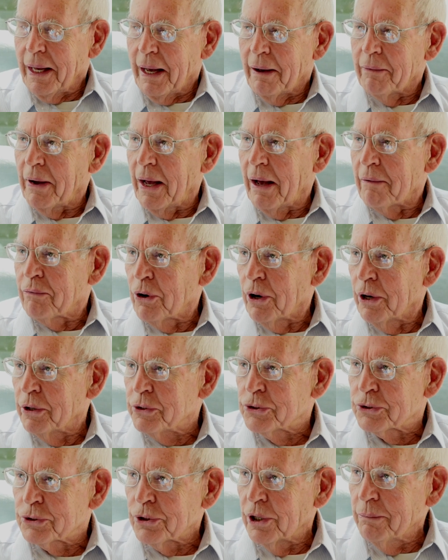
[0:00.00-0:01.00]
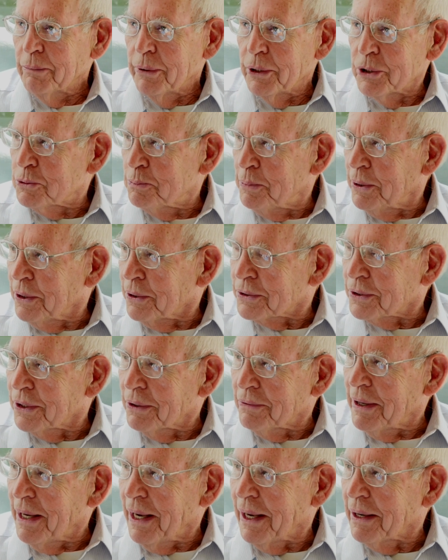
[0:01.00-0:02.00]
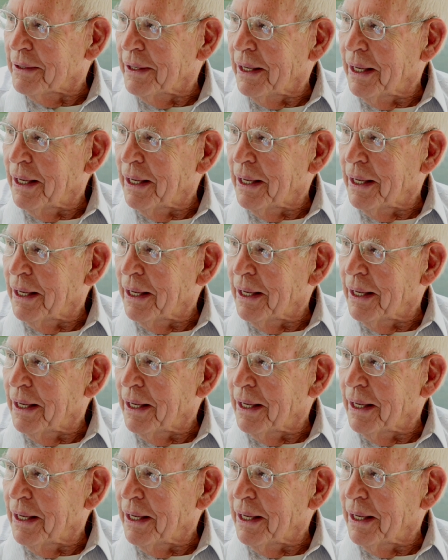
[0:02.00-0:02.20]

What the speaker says: I've heard sermons built around